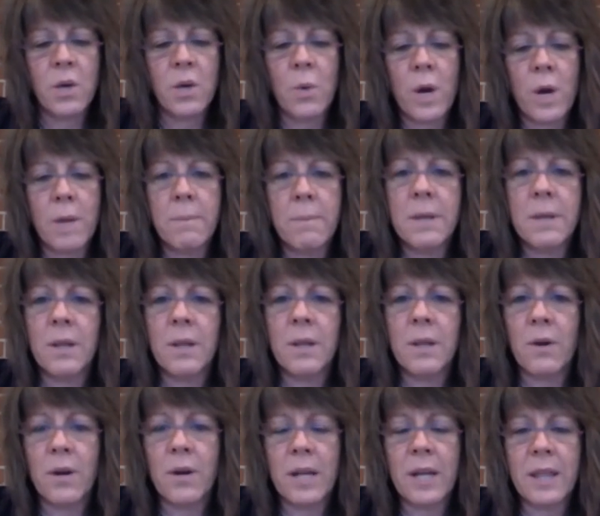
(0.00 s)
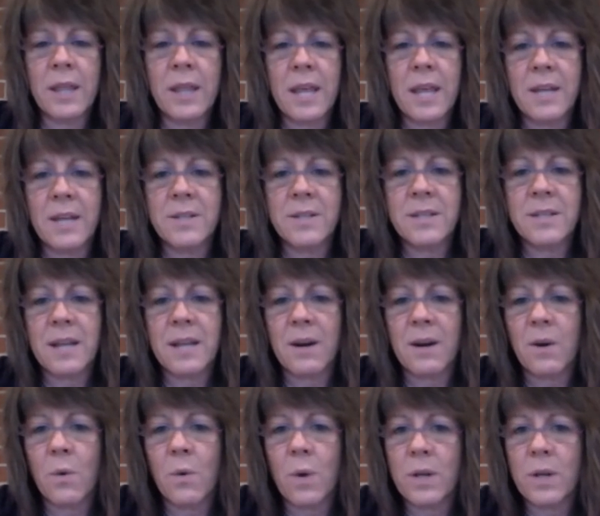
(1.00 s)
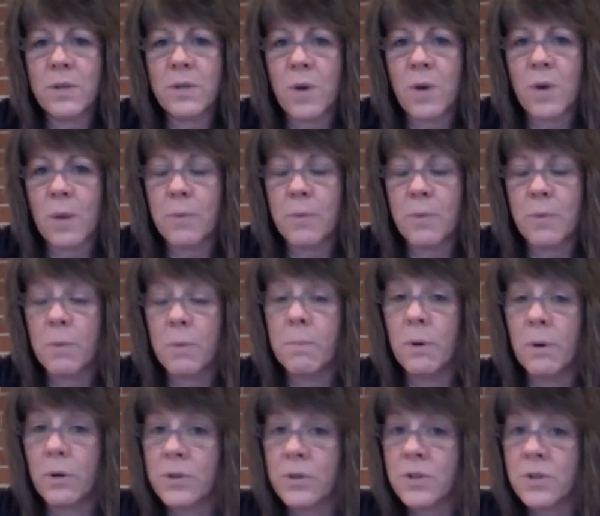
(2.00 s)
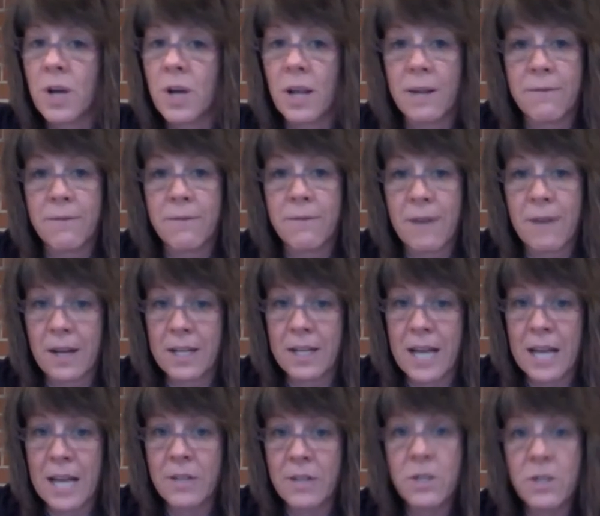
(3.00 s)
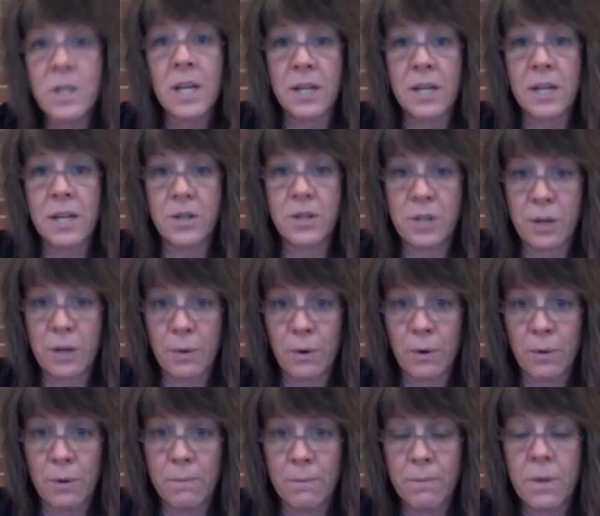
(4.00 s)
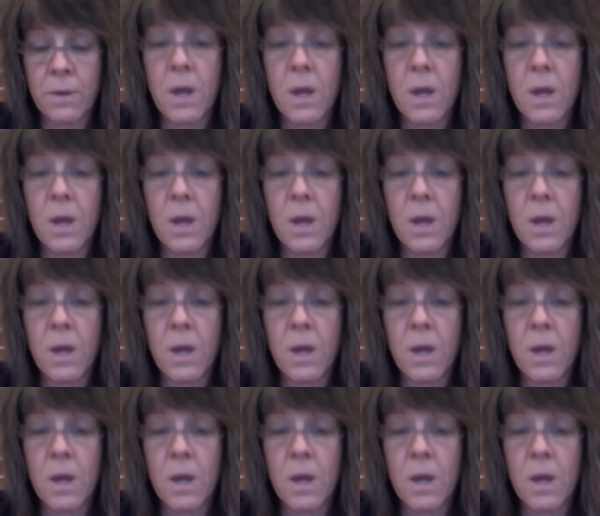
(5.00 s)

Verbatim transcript: you want to be learning things that are going to help you build a solid foundation in general,